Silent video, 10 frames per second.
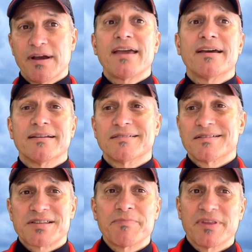and
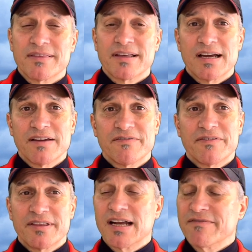something that
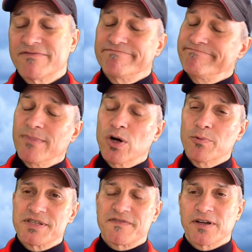I've
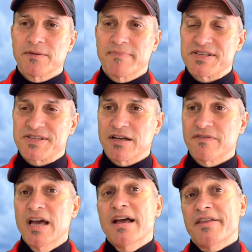always felt myself,